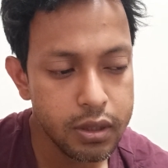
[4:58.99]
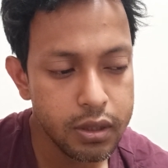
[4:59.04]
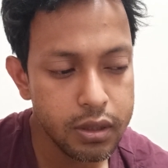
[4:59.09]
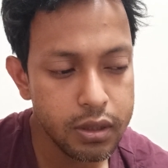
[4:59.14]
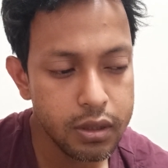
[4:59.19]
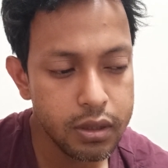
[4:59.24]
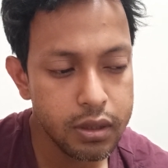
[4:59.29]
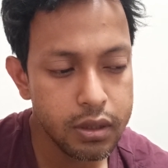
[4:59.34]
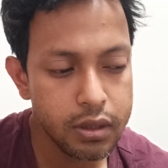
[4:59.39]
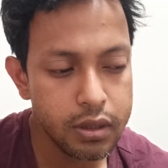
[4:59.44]

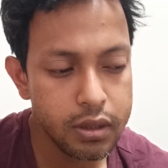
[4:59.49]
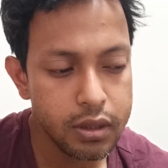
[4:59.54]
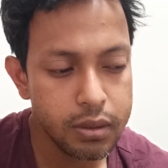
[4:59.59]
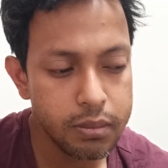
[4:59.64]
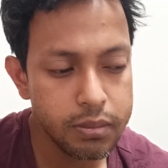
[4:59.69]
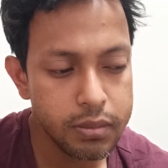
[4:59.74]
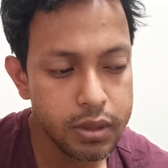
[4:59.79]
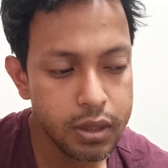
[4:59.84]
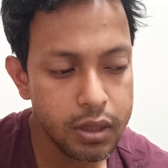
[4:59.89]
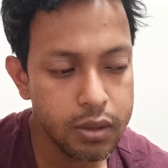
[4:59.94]

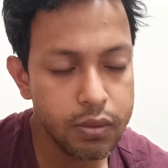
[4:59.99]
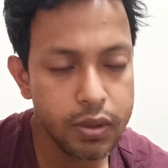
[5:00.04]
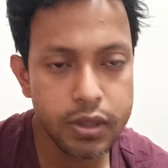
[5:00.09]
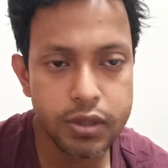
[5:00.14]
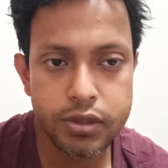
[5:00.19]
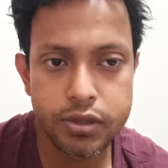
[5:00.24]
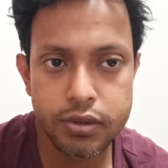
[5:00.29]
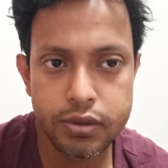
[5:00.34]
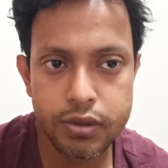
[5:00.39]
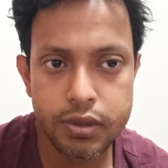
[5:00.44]
I'm not quite
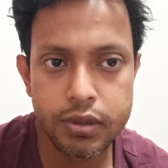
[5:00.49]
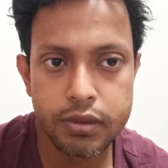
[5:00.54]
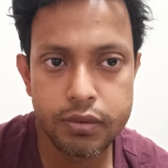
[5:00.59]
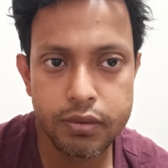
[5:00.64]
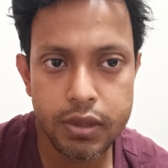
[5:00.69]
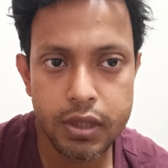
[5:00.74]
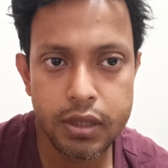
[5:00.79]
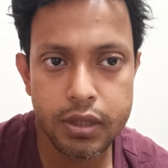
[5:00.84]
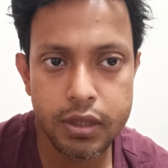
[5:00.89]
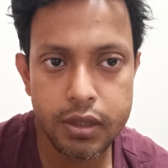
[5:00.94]
sure
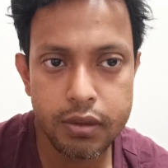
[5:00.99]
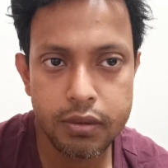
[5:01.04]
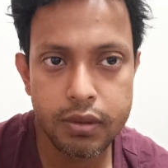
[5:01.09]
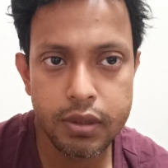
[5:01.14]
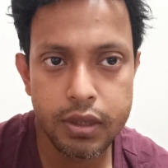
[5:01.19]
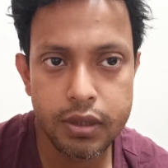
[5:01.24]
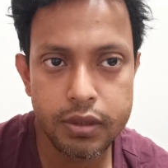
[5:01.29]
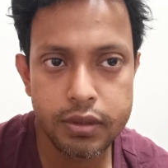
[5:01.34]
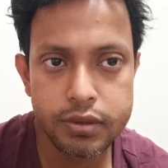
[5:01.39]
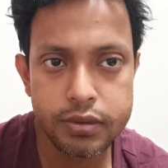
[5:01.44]
right now
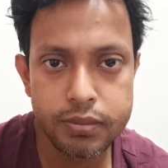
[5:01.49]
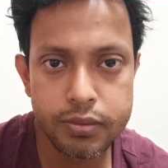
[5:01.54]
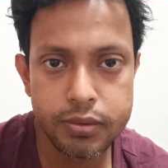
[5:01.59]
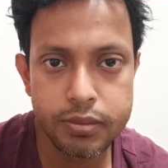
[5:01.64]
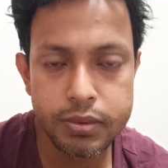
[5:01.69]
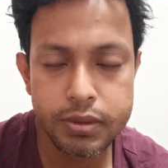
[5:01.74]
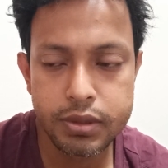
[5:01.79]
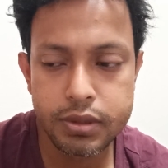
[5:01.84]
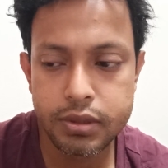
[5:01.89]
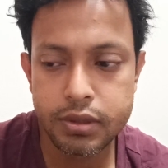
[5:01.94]
at this
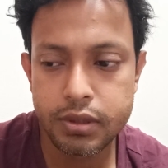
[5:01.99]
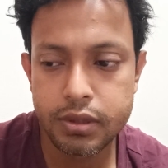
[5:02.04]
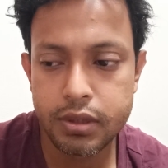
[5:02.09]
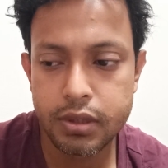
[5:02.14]
moment.